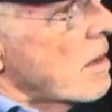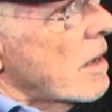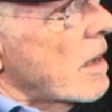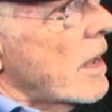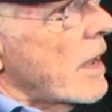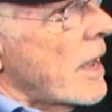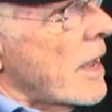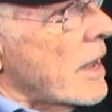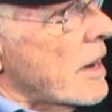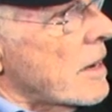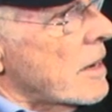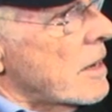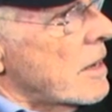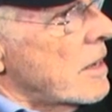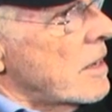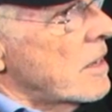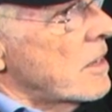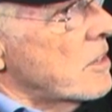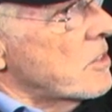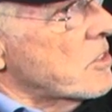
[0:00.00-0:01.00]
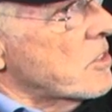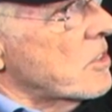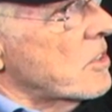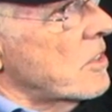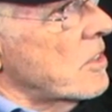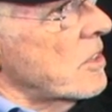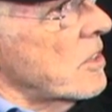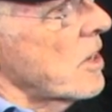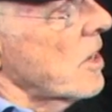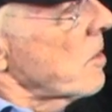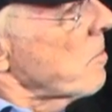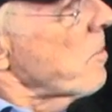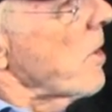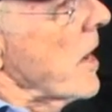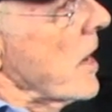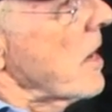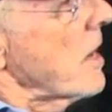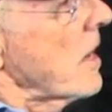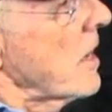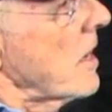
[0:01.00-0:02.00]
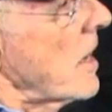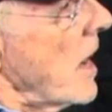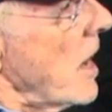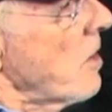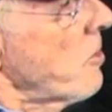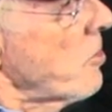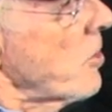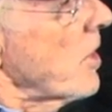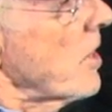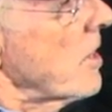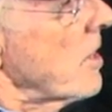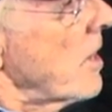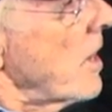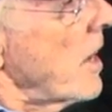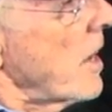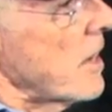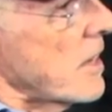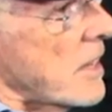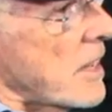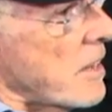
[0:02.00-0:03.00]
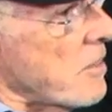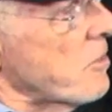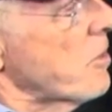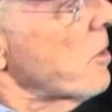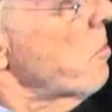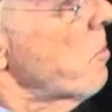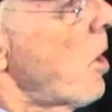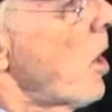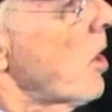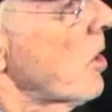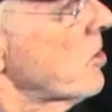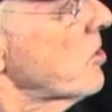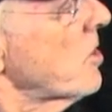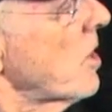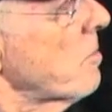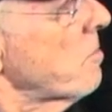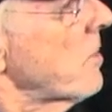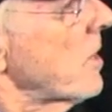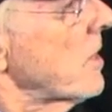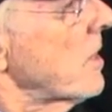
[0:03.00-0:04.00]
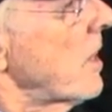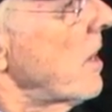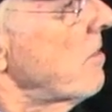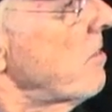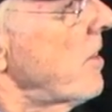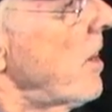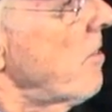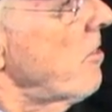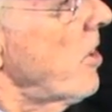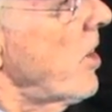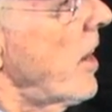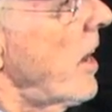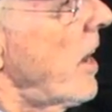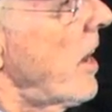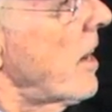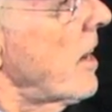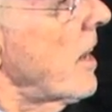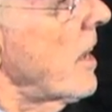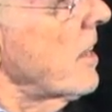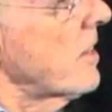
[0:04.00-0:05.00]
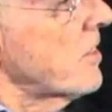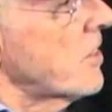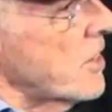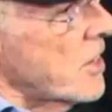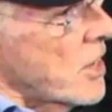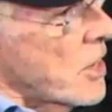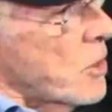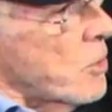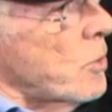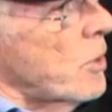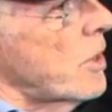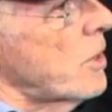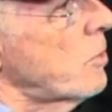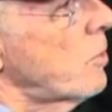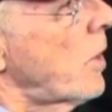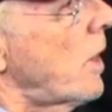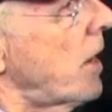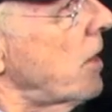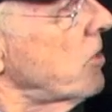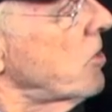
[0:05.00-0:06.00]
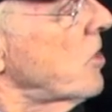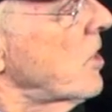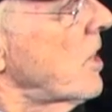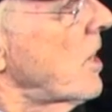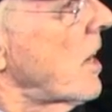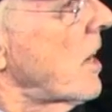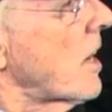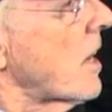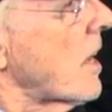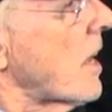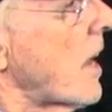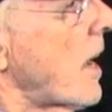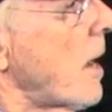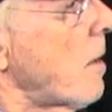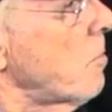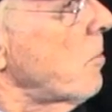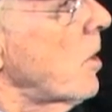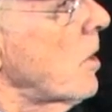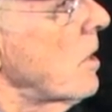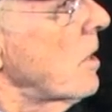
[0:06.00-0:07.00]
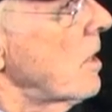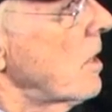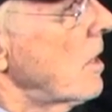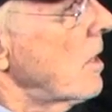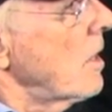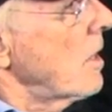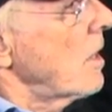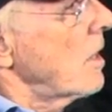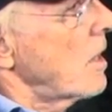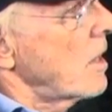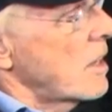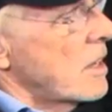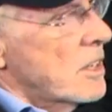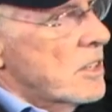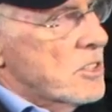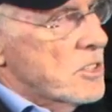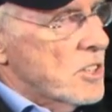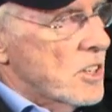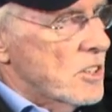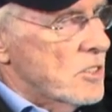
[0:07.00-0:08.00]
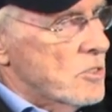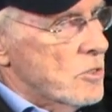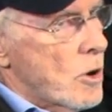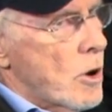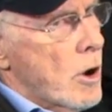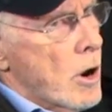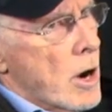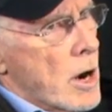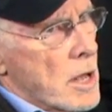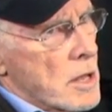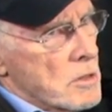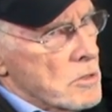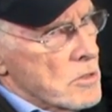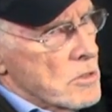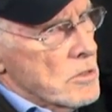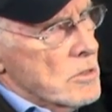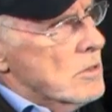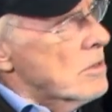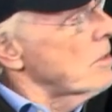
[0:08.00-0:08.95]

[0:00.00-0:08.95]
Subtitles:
And it's going to make a country and give them all something they've never had. Anthony Quinn rides in on a camel, and he says, Orenz,